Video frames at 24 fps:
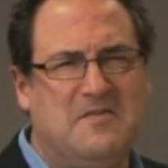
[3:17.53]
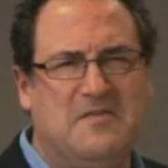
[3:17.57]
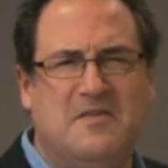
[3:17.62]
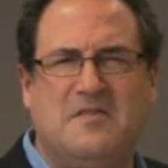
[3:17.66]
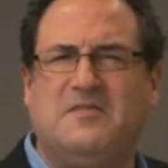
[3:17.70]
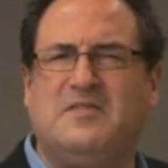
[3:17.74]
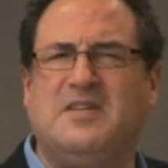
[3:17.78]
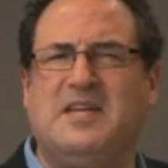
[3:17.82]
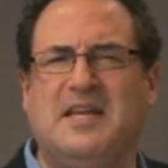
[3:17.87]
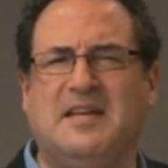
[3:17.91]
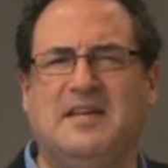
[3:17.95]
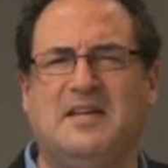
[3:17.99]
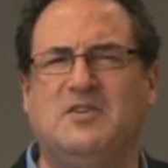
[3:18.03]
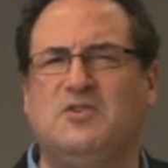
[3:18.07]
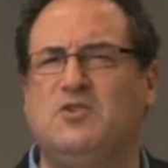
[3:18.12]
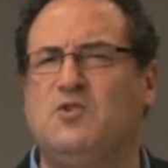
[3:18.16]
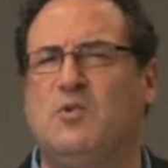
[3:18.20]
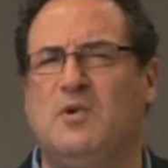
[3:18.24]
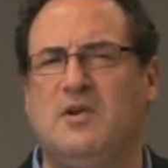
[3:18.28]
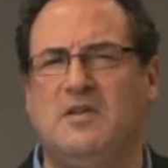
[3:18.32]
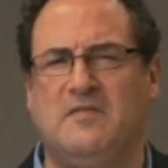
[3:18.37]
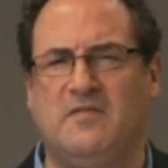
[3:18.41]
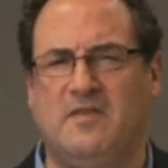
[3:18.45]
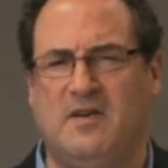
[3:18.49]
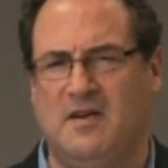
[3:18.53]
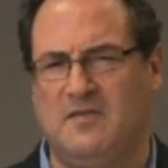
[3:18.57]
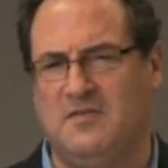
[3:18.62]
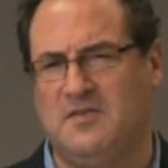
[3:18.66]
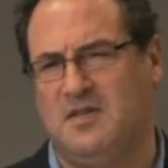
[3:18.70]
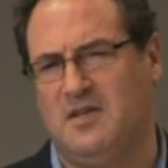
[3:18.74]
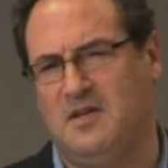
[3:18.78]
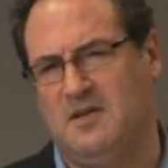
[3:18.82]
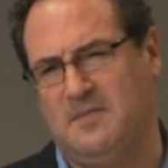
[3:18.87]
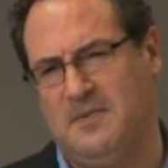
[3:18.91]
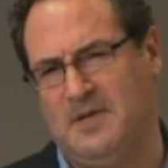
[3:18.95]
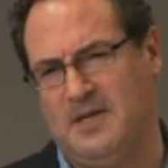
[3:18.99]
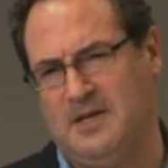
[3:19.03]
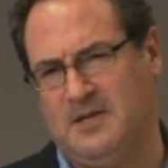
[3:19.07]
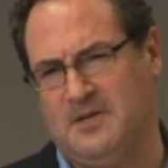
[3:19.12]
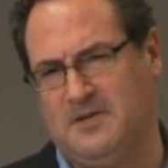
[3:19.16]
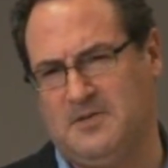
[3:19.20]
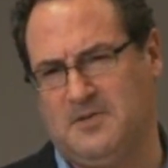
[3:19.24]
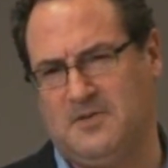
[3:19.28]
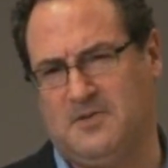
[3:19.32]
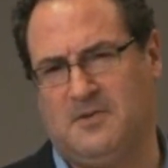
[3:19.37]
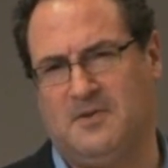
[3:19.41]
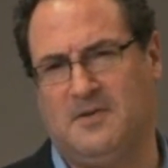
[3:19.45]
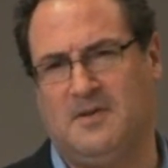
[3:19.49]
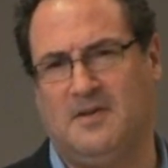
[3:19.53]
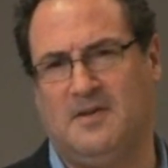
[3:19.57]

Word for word: 15 and 25 centimeters.